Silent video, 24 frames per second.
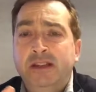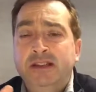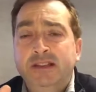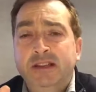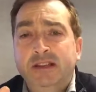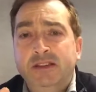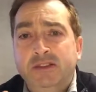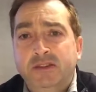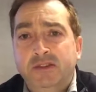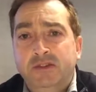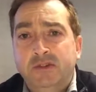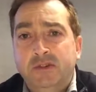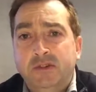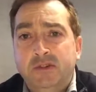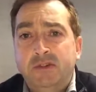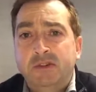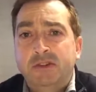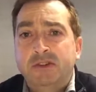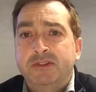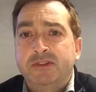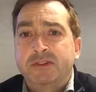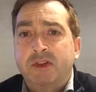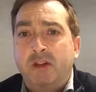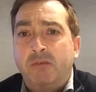
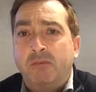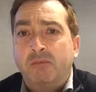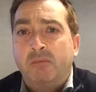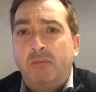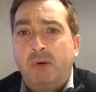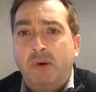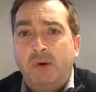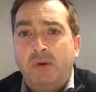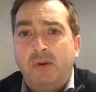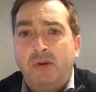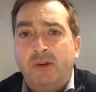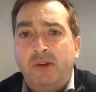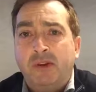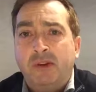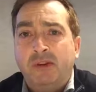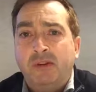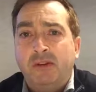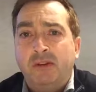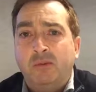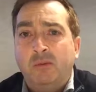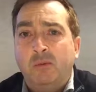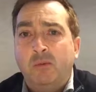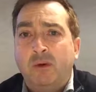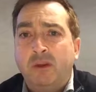instructions on board,
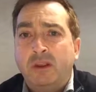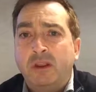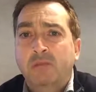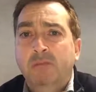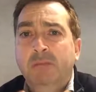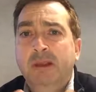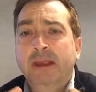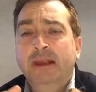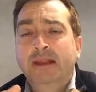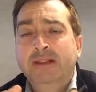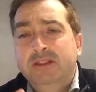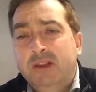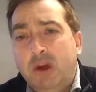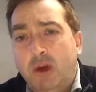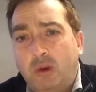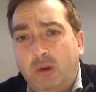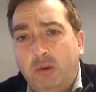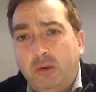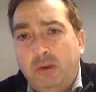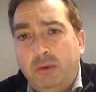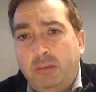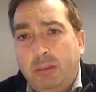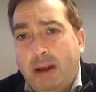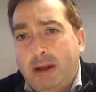what you're being
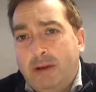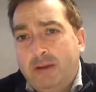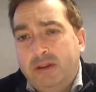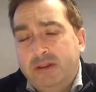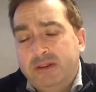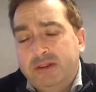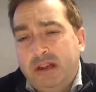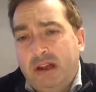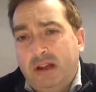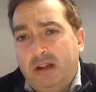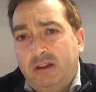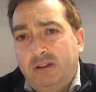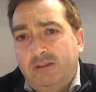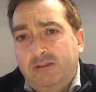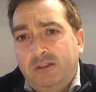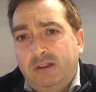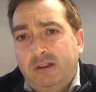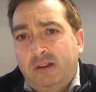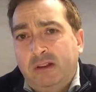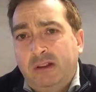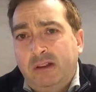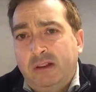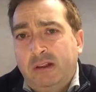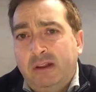told about yourself,
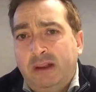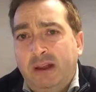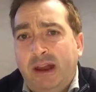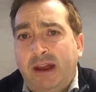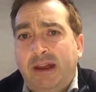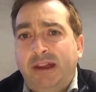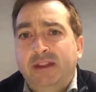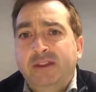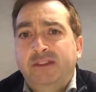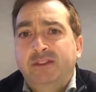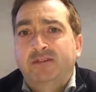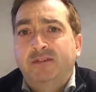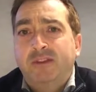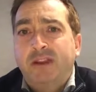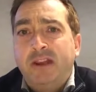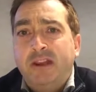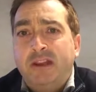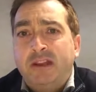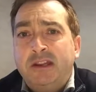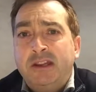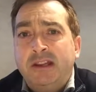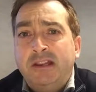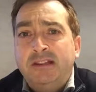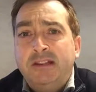and it's
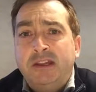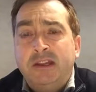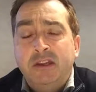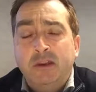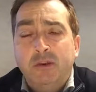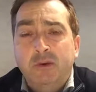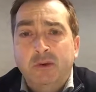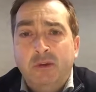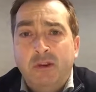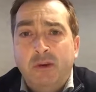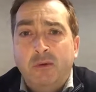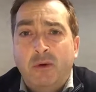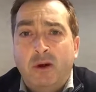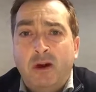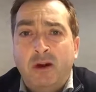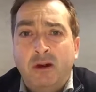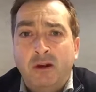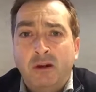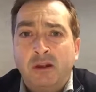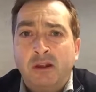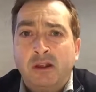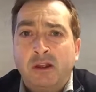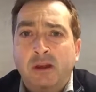feeding into who you are.